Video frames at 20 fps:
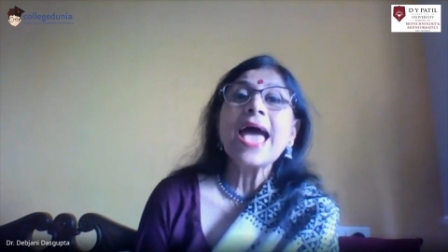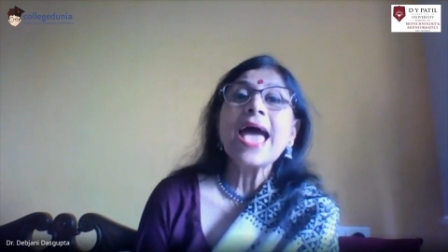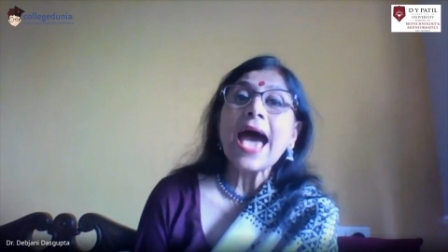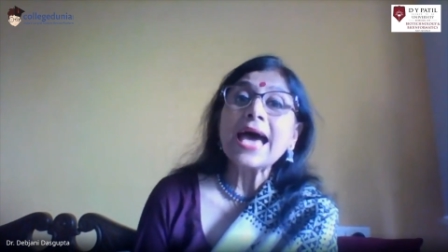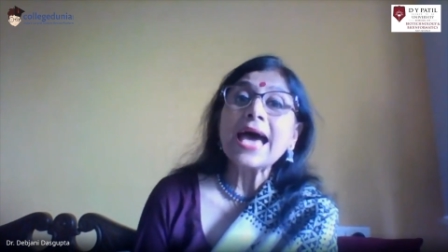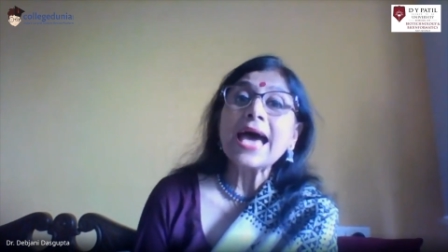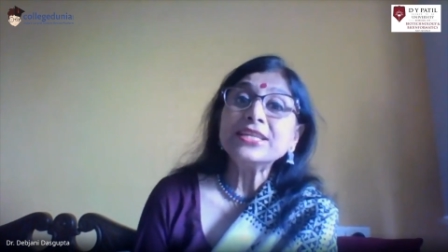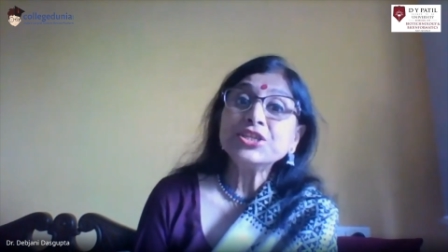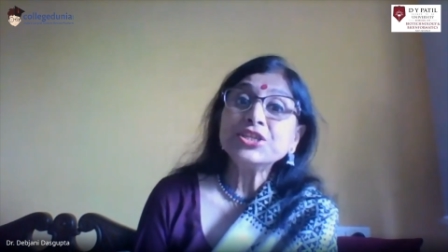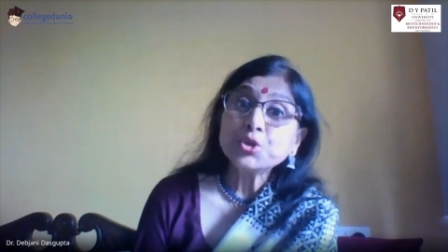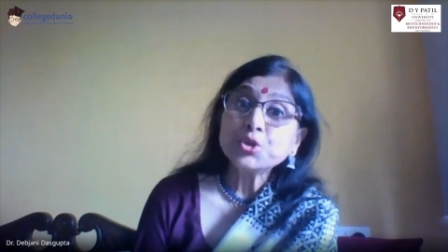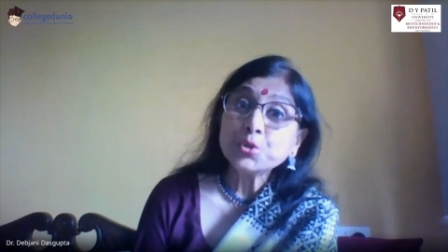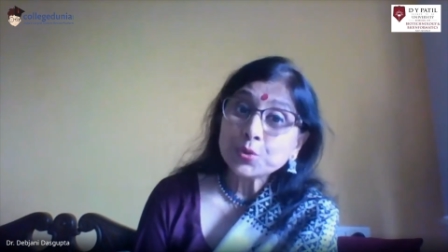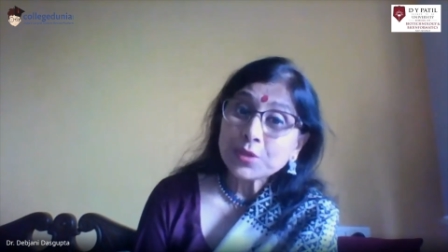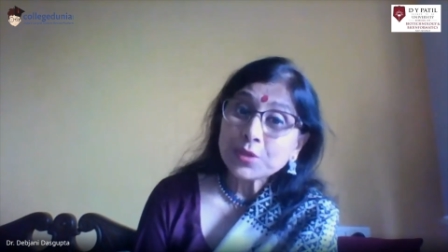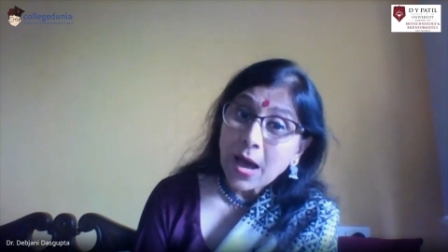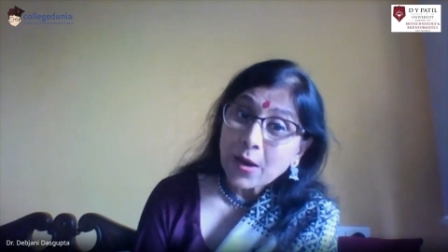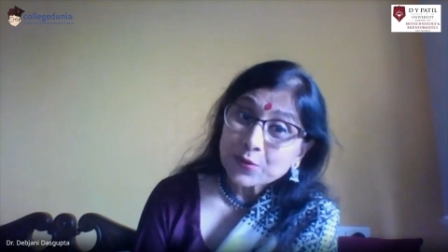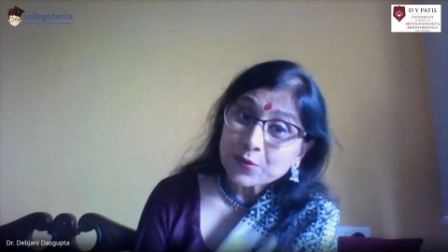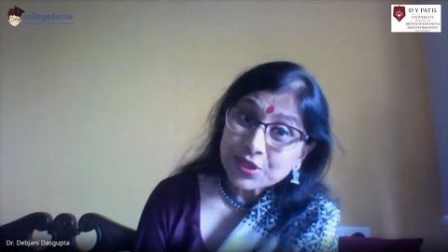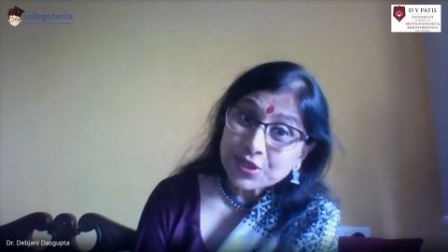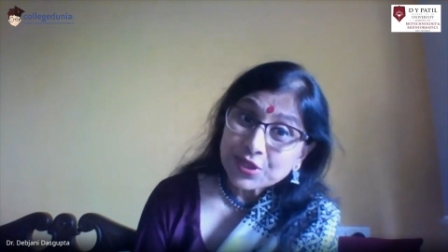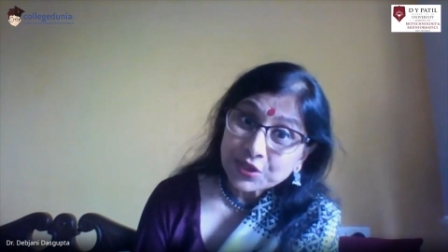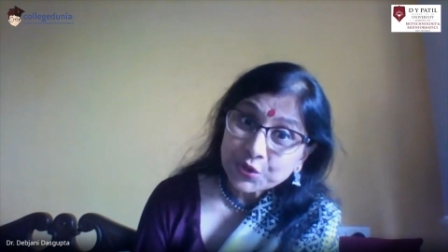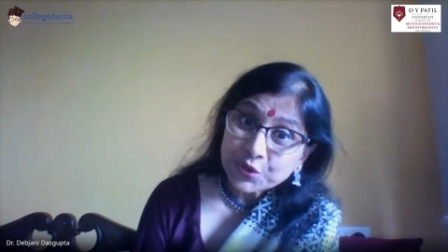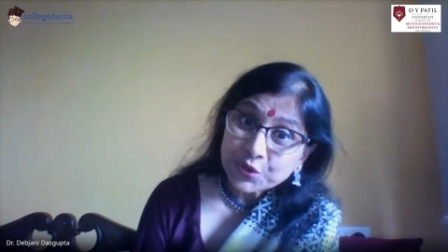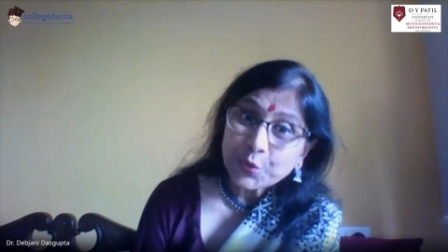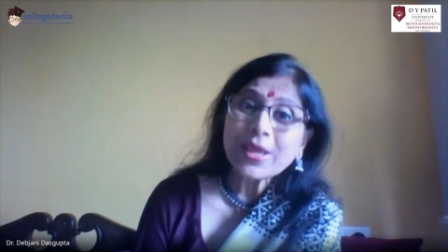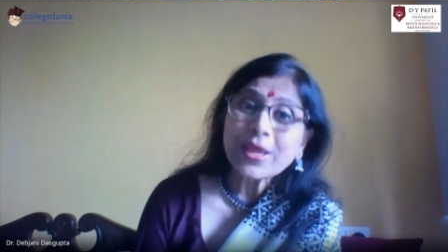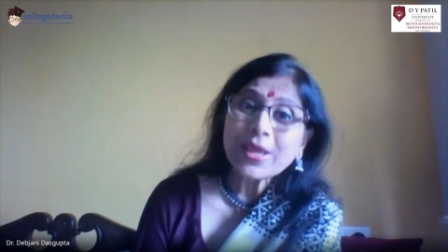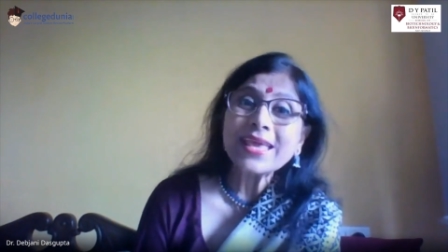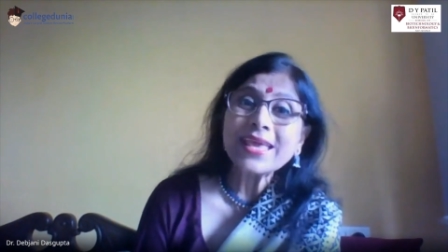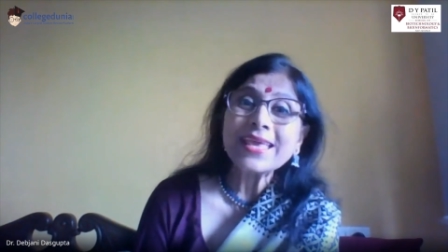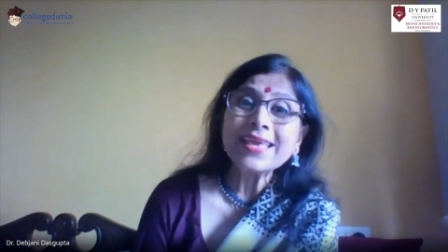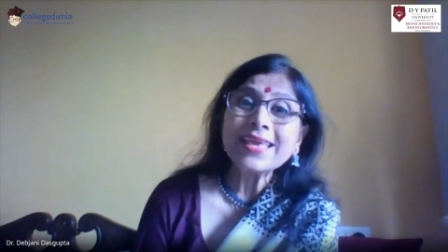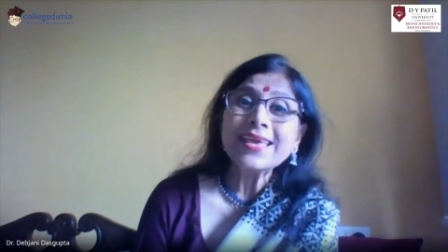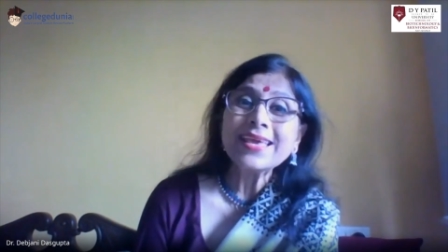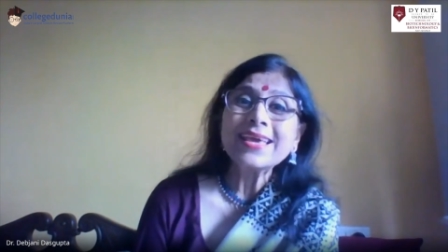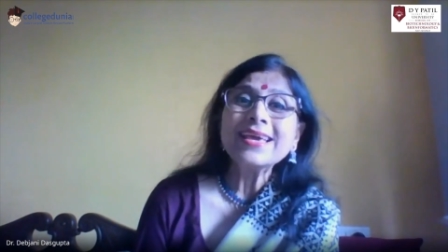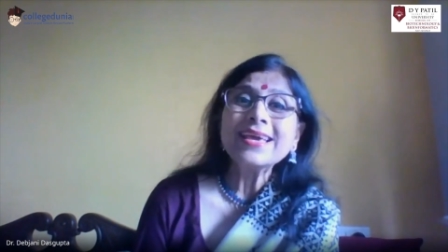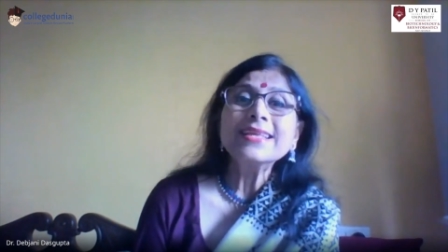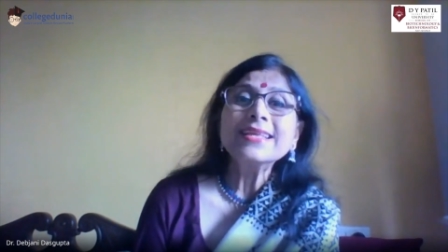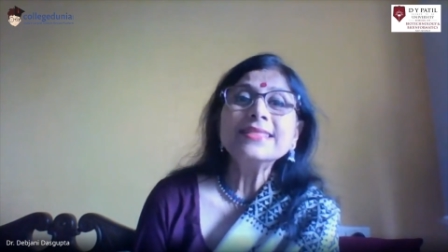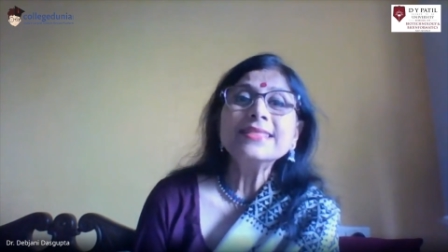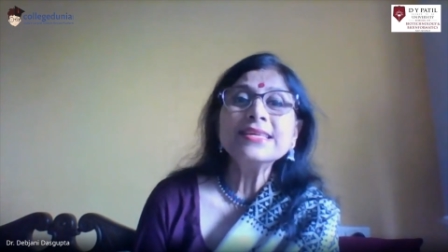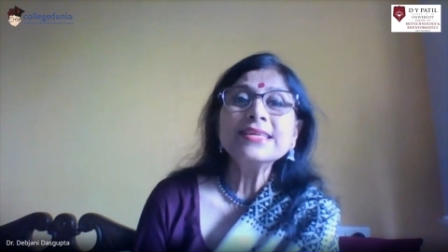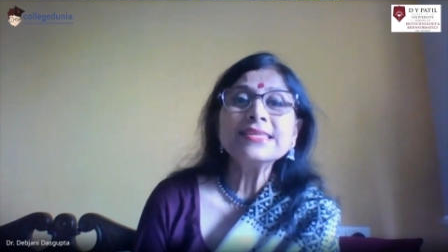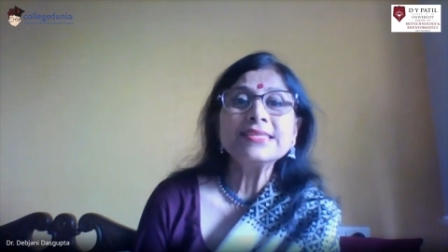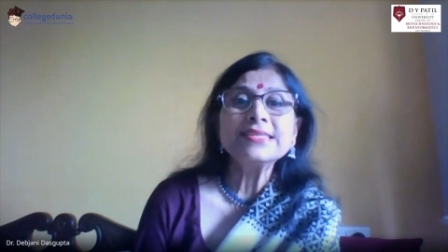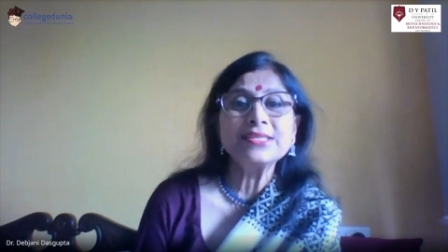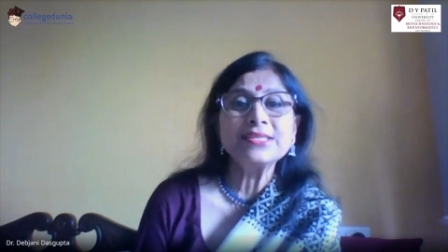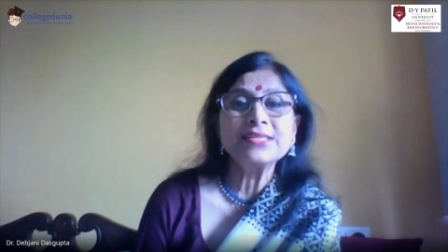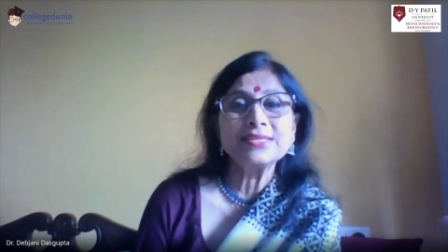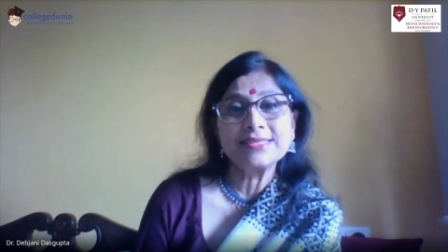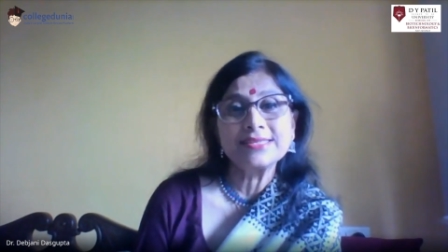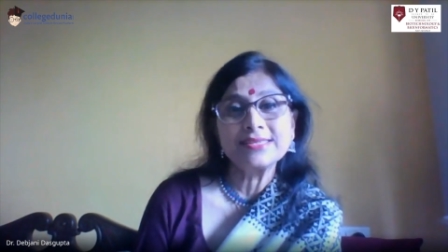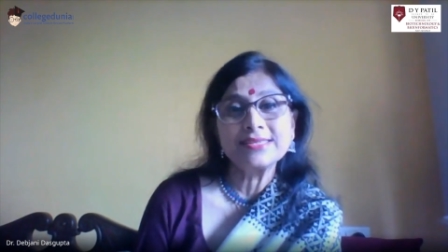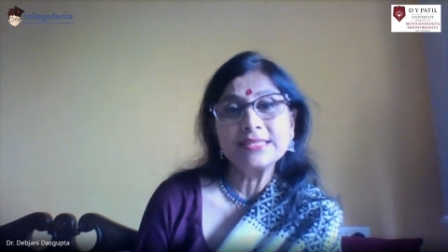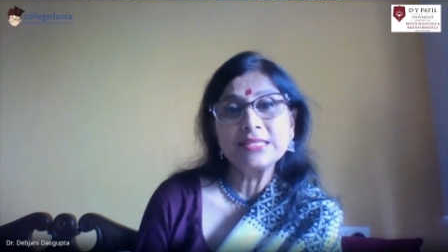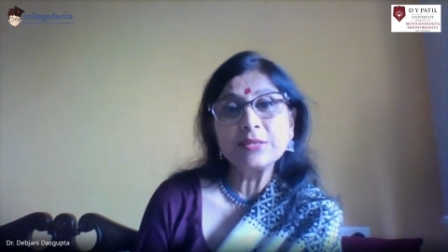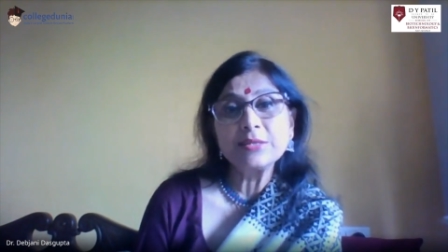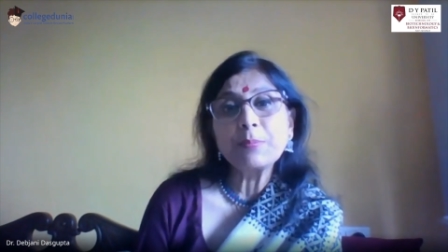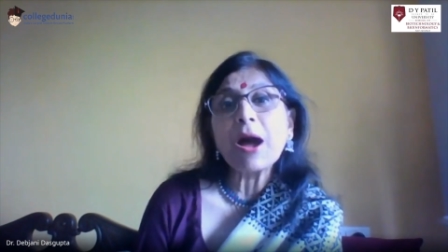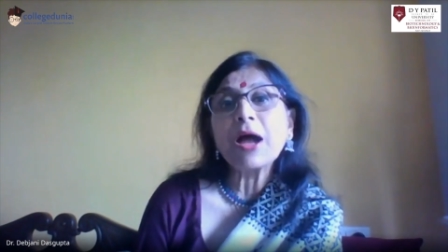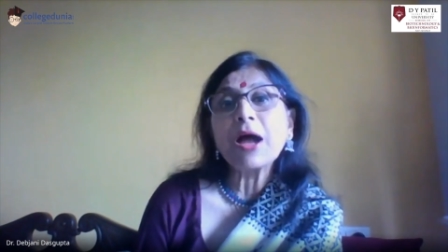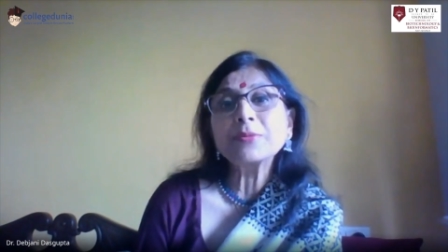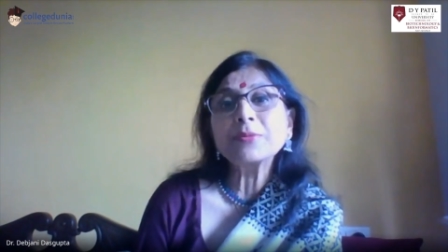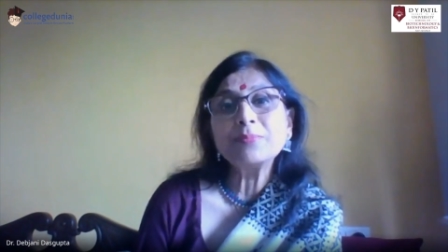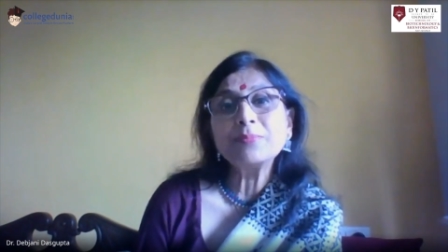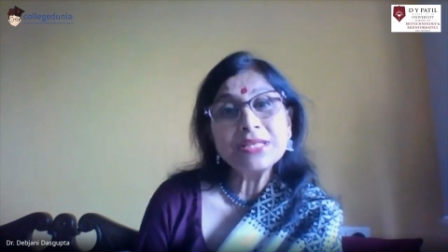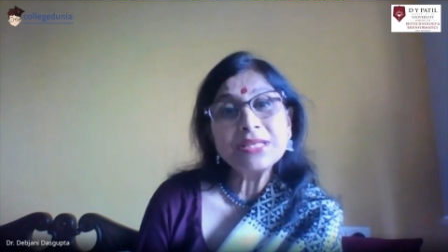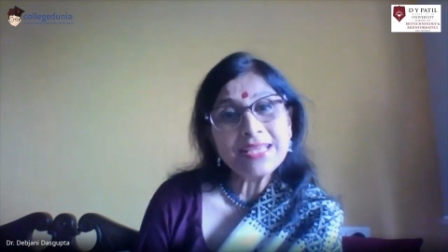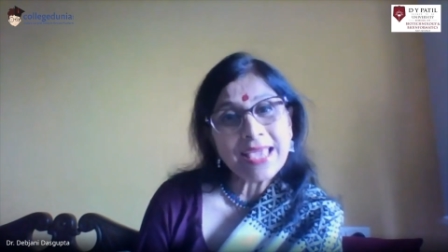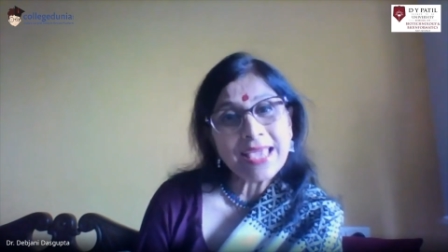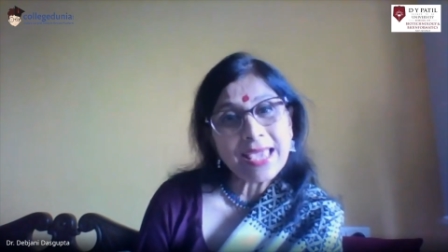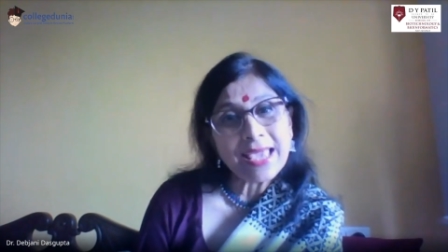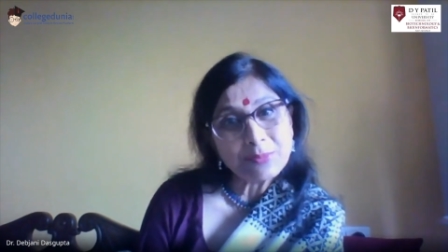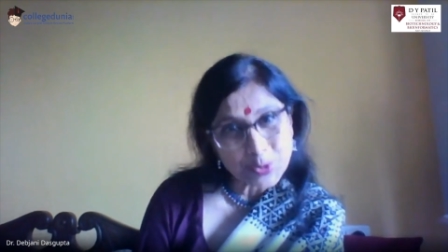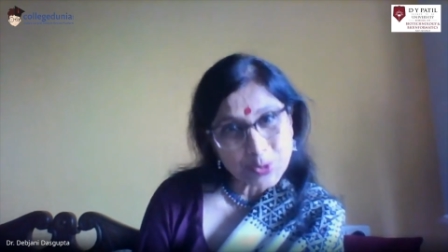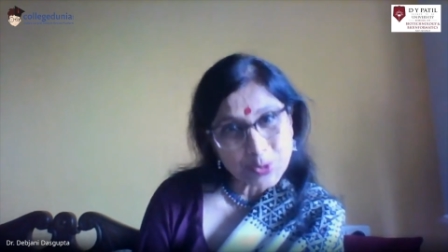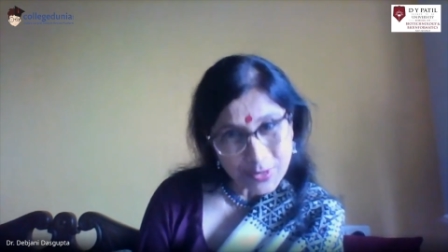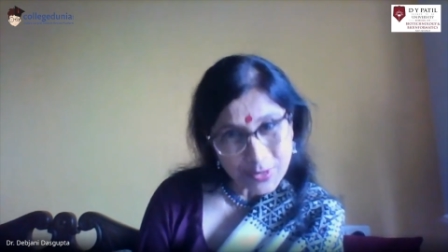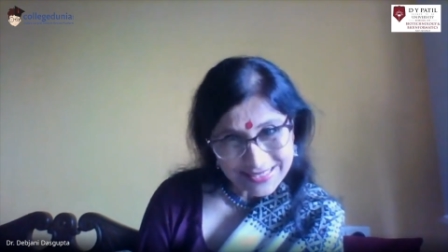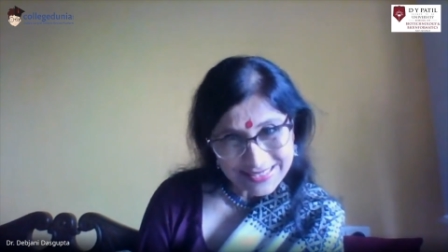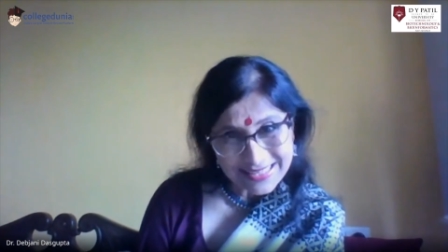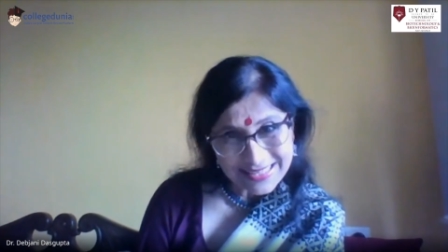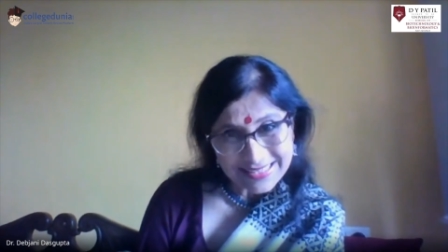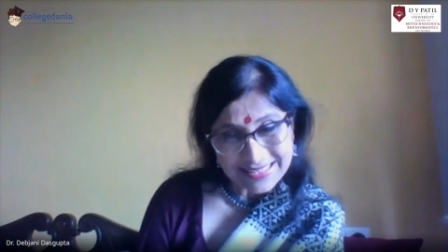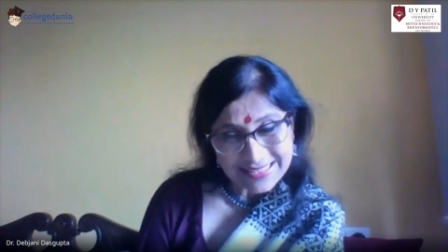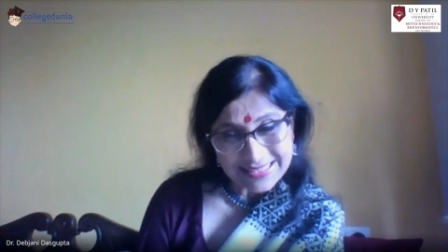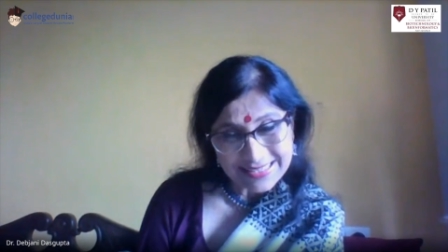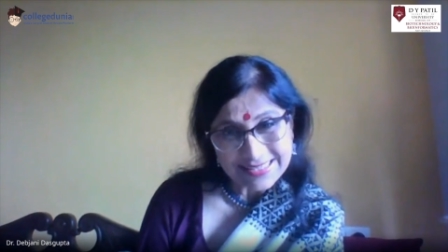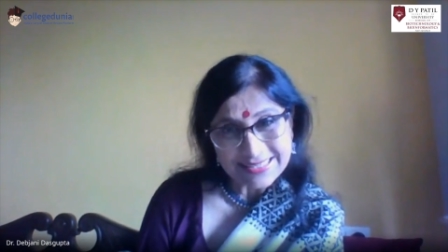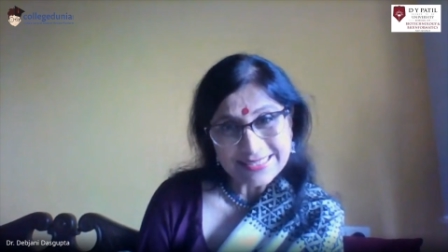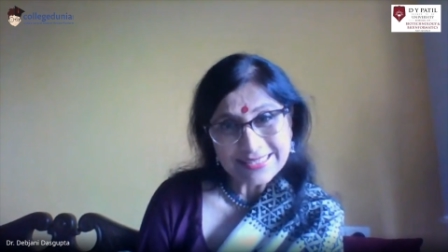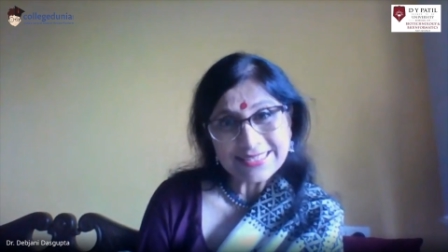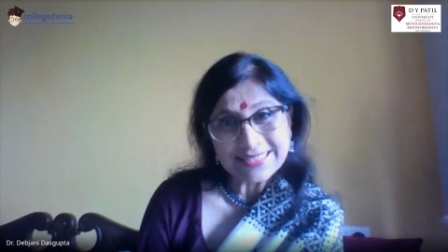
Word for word: And in two thousand three, this department came to exist.